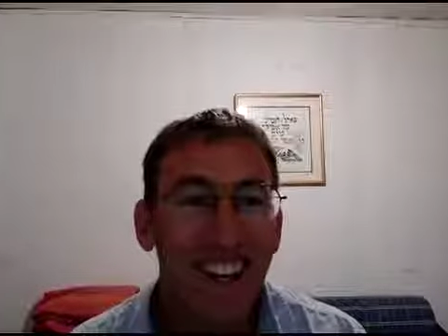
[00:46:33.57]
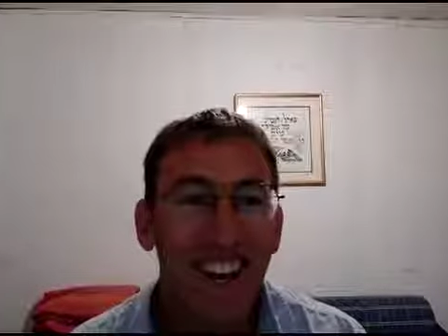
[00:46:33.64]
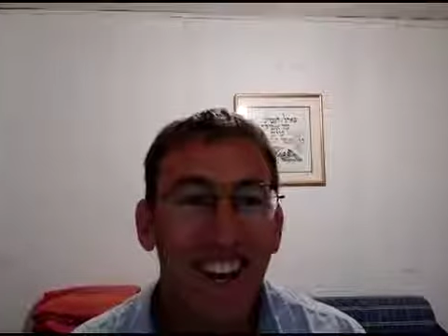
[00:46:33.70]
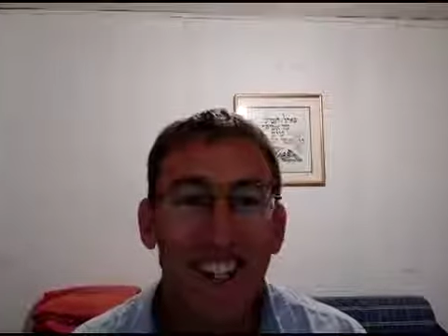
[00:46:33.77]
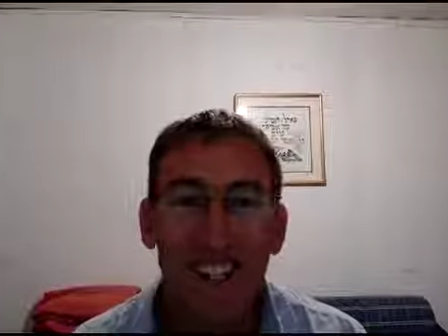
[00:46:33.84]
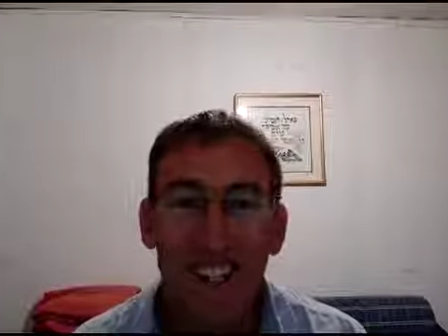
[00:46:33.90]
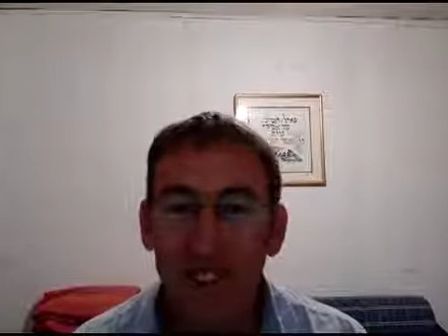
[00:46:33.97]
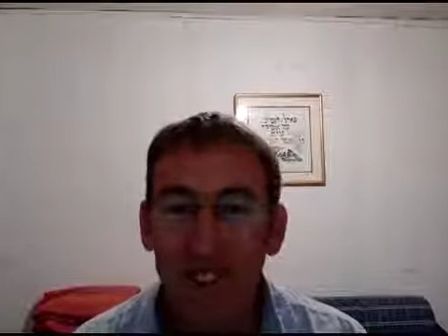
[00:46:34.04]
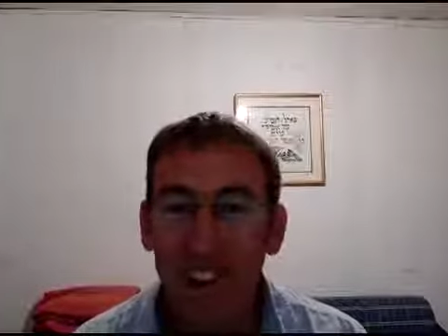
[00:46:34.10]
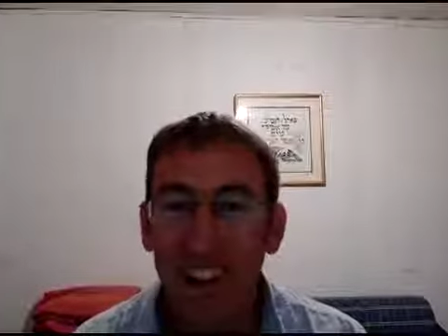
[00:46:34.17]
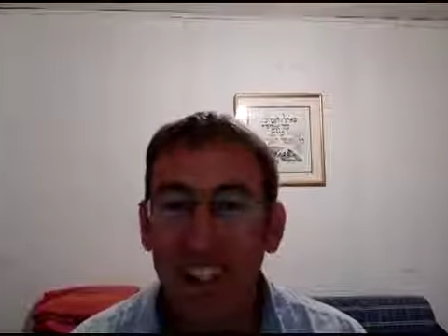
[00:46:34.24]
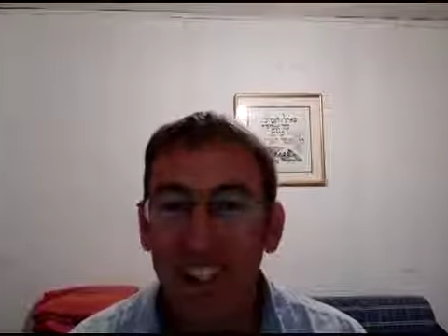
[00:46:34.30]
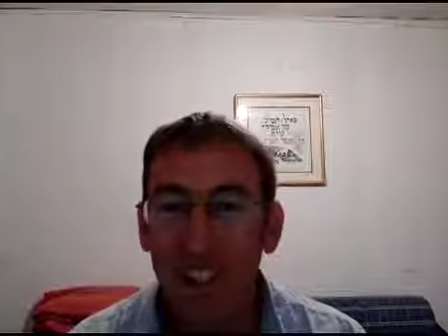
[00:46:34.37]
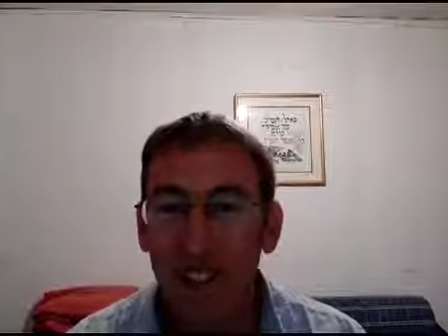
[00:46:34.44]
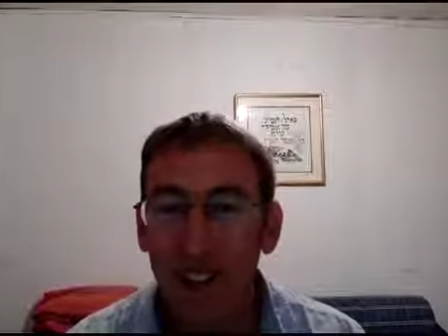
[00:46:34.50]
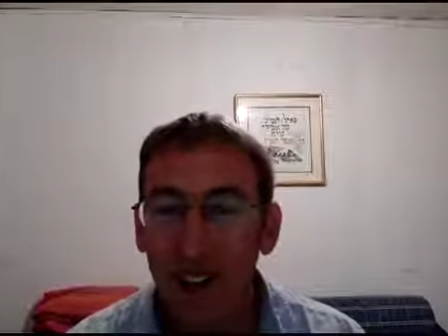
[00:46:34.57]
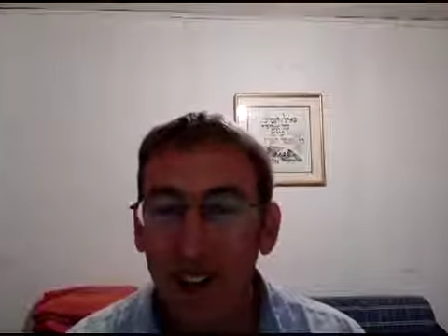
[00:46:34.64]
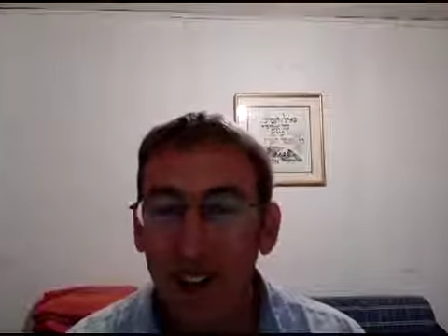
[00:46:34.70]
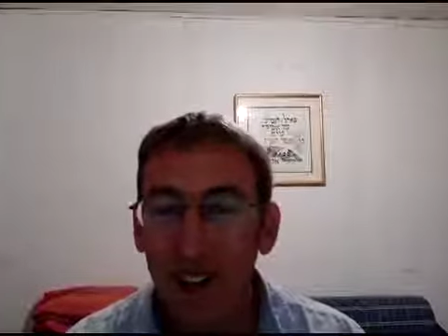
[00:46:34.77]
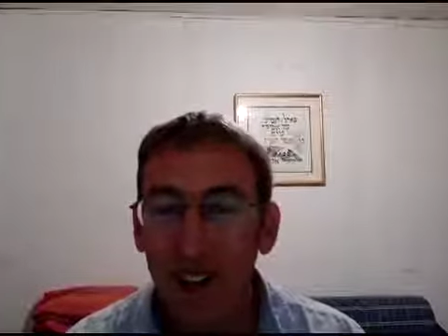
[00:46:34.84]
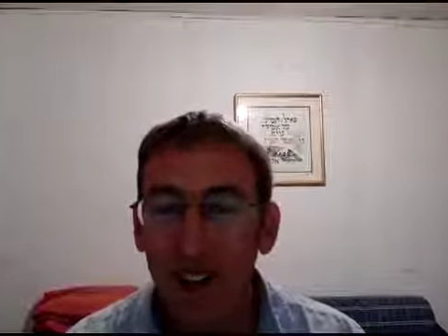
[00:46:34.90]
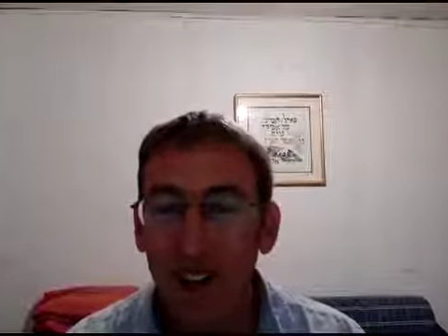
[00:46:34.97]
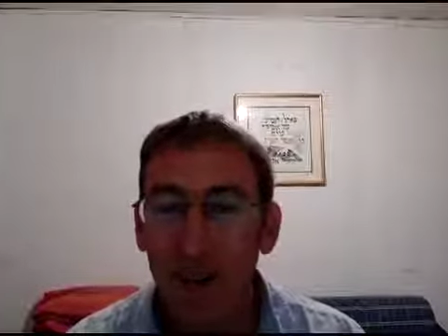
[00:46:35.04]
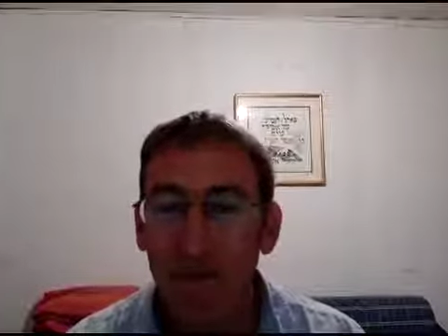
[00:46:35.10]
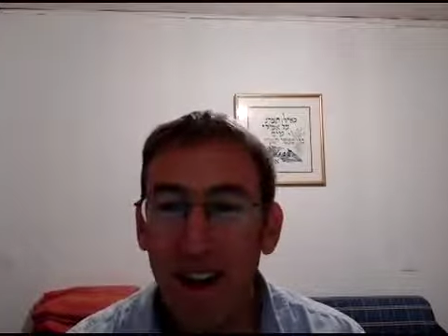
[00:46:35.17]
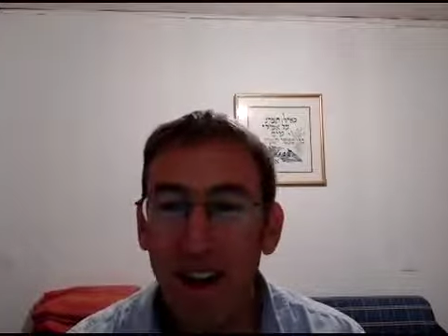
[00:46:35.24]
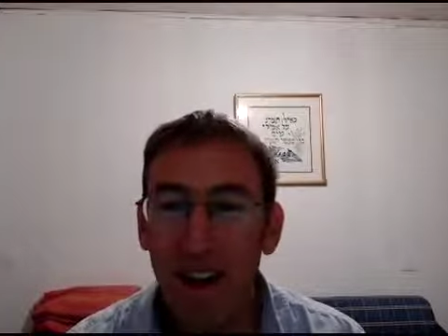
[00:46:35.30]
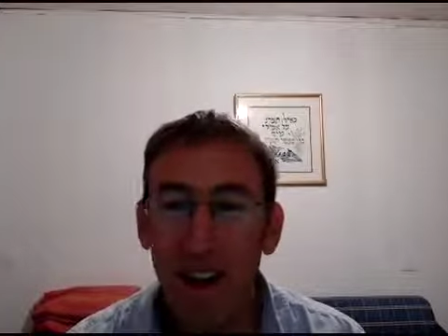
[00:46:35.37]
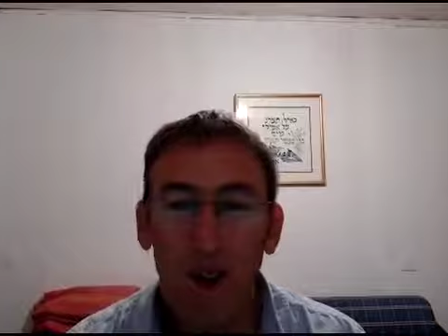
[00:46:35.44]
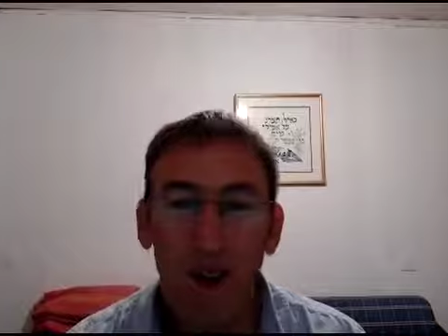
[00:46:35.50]
And she writes to her daughter
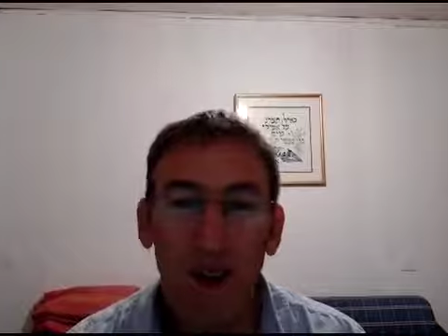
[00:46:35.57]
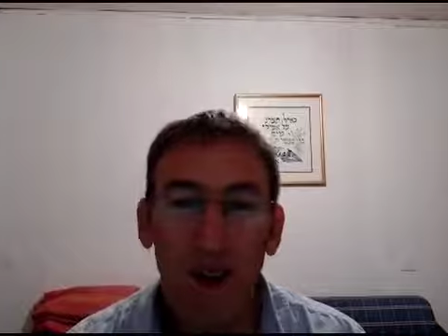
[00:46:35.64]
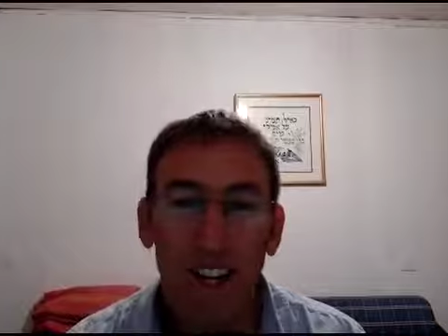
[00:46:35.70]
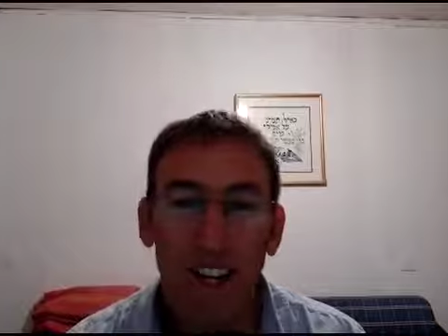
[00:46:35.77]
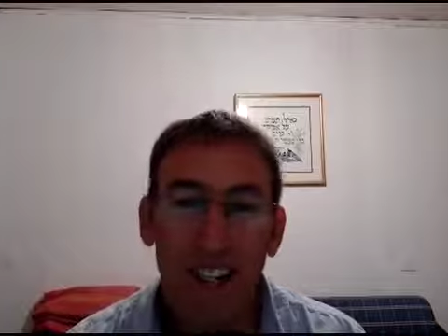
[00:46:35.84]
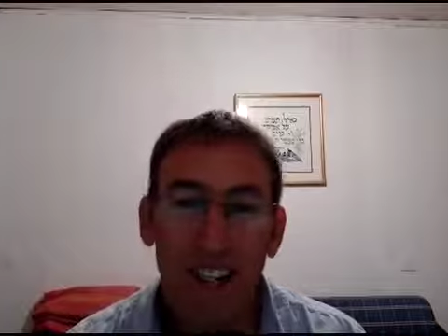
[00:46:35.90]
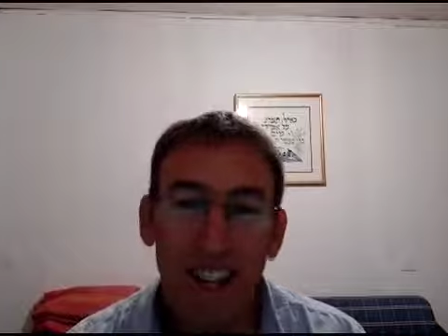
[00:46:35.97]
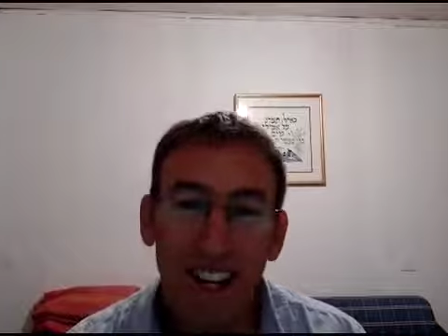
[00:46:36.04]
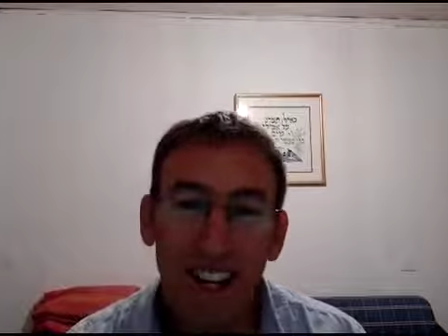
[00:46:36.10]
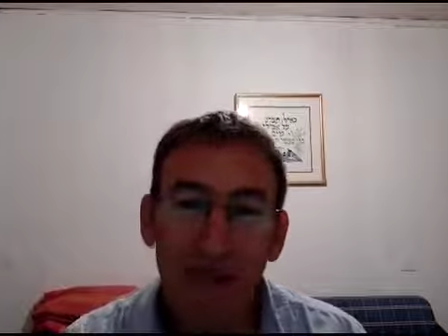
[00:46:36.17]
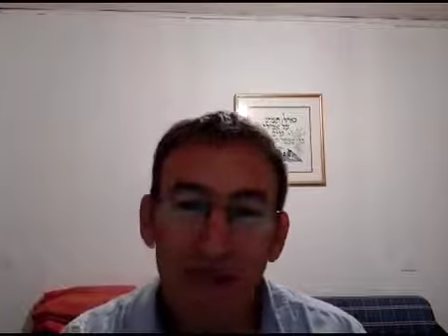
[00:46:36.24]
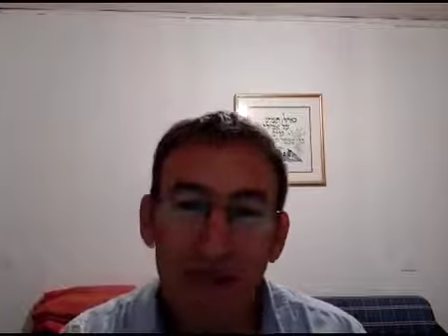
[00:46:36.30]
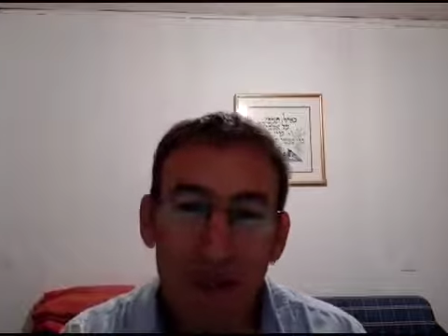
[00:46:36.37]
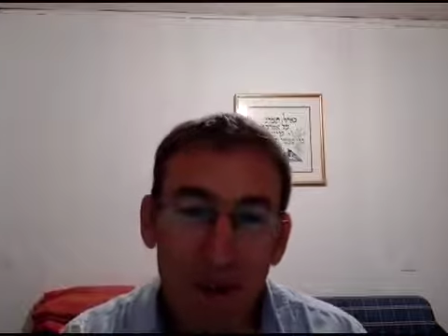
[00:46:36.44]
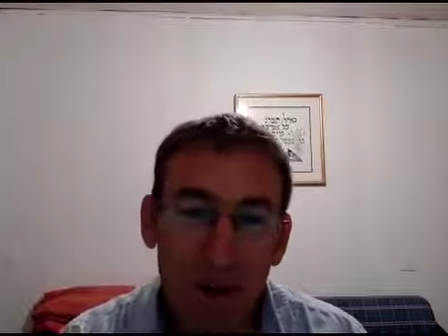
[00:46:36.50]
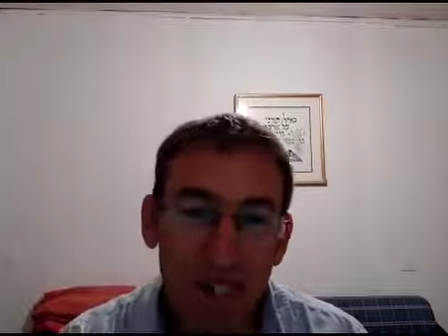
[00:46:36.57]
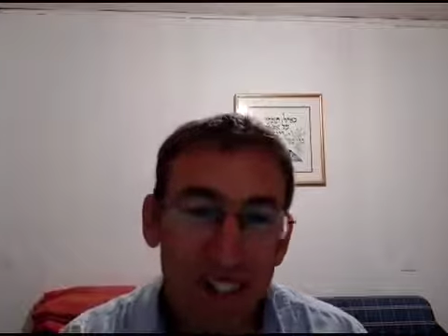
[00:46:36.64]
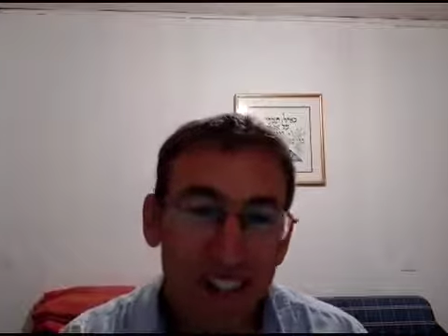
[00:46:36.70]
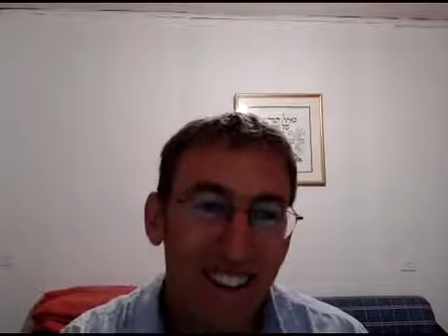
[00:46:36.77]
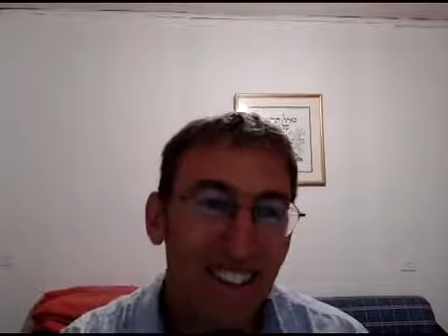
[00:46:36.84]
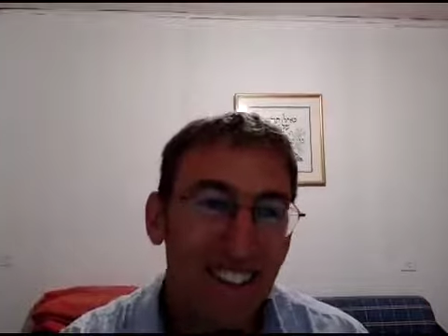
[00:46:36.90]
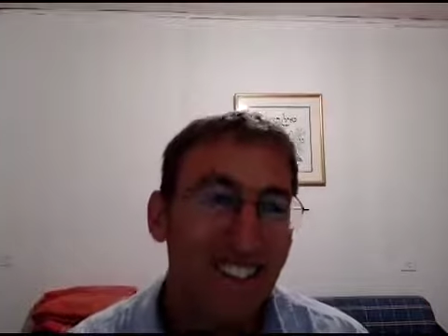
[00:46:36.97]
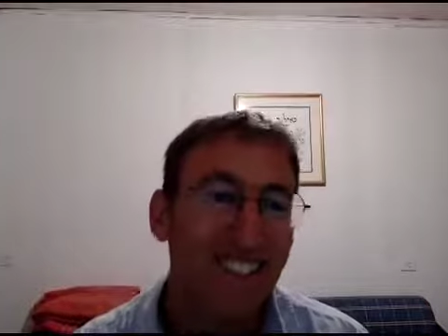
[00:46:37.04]
about going to study music.